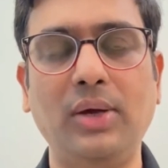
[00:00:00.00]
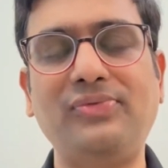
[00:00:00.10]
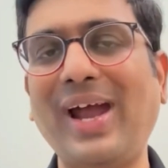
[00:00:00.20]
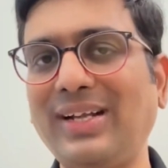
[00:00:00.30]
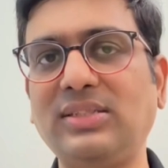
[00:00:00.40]

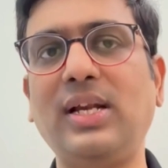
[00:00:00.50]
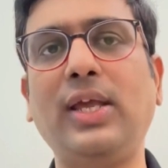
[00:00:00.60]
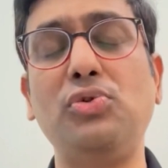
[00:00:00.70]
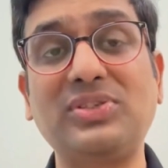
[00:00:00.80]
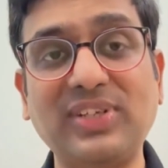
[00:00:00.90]
Factors
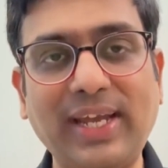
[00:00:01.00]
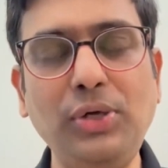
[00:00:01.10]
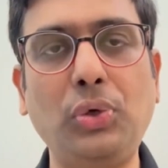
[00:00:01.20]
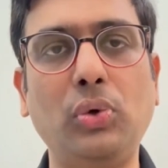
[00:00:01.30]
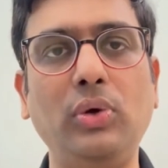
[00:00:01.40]
like your
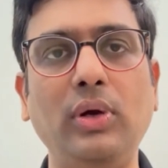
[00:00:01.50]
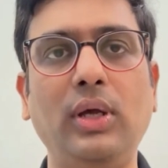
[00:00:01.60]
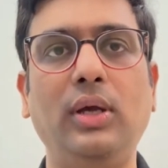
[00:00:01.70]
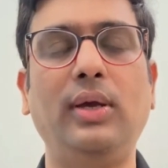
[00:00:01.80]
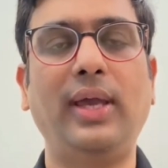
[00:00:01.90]
skin tone,
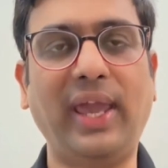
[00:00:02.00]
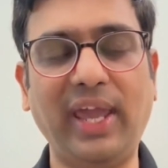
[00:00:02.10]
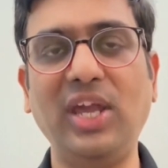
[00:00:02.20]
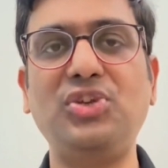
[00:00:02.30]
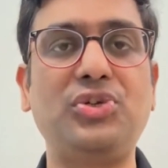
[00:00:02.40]

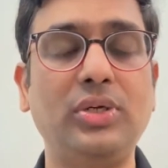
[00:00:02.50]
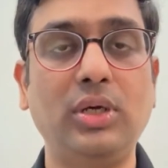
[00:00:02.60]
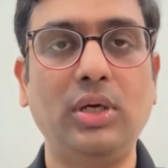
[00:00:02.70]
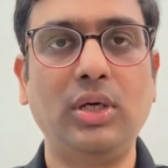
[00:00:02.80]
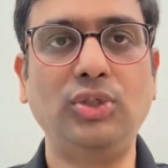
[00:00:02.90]

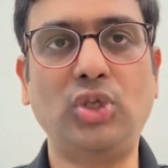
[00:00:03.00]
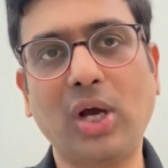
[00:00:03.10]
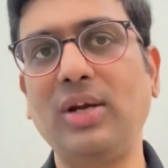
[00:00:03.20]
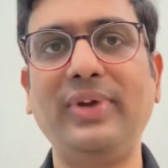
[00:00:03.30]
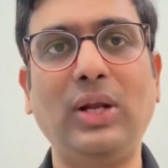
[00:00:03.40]
age,
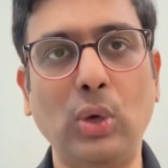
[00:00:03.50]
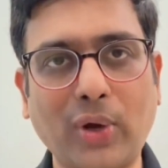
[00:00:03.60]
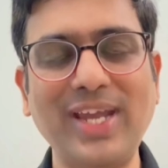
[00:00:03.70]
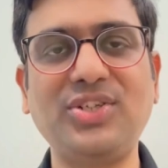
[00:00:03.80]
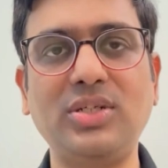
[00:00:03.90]
geographic
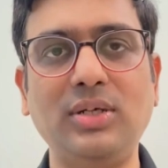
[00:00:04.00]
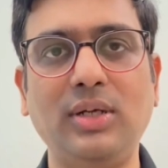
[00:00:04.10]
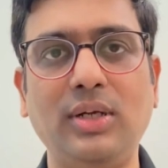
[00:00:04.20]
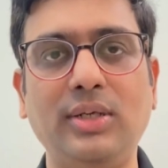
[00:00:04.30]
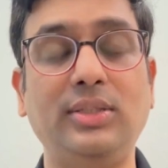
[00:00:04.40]
location,